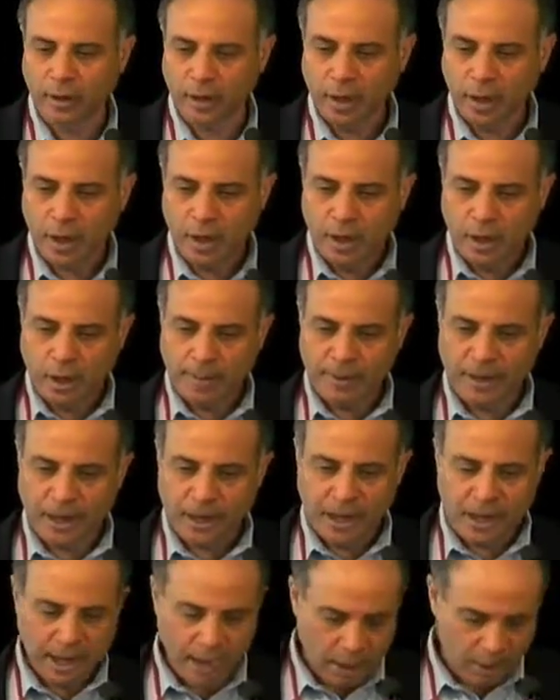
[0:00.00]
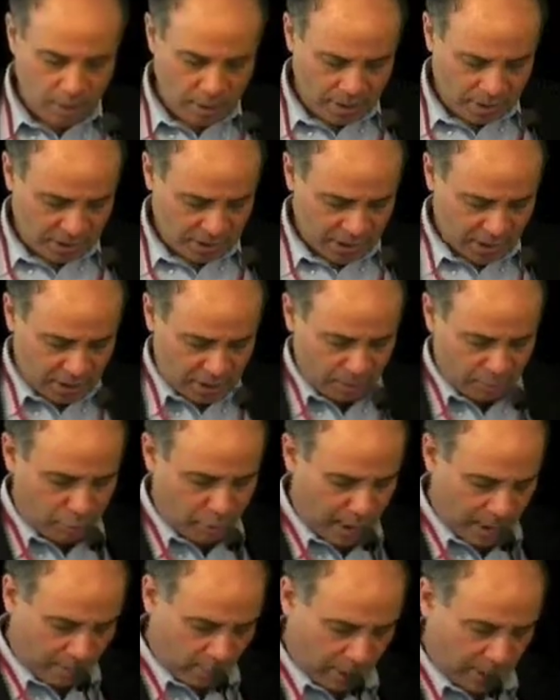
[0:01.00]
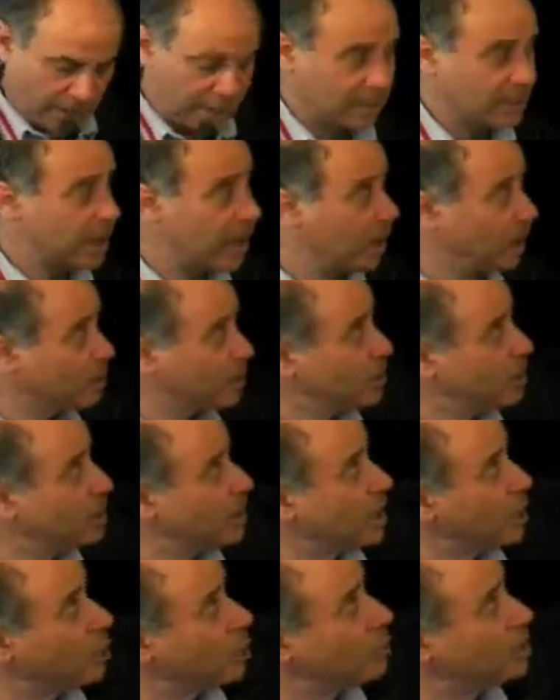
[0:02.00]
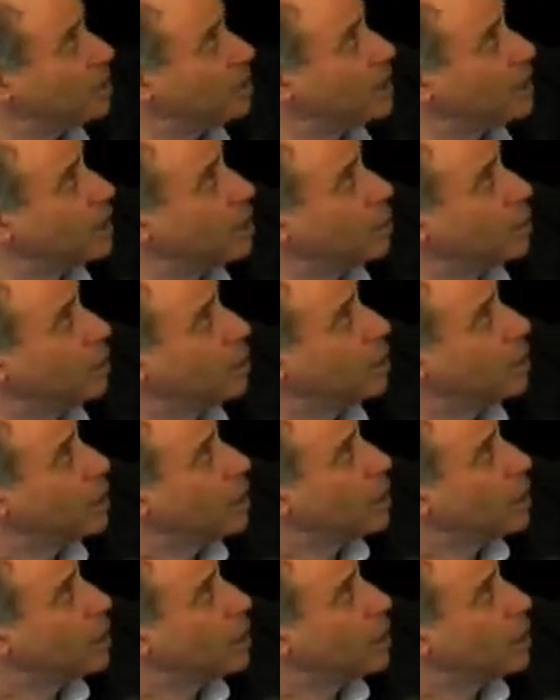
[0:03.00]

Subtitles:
I mean, here is the primary technology set you see here,